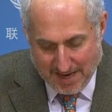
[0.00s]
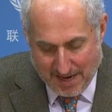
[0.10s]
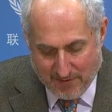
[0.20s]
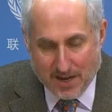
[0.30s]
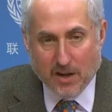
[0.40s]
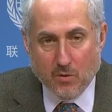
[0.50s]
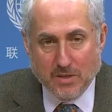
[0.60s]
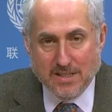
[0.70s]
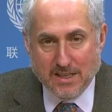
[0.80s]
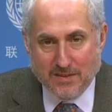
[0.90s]
have not
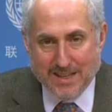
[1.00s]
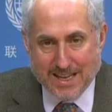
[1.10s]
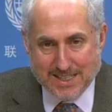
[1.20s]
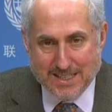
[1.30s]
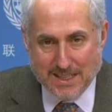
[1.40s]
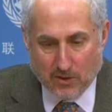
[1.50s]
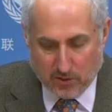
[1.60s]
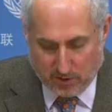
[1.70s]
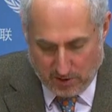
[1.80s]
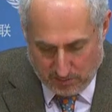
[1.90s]
received a
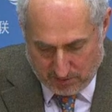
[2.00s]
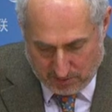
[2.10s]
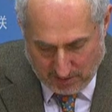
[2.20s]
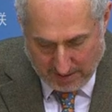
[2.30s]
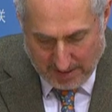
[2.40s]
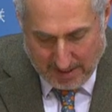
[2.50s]
single dose.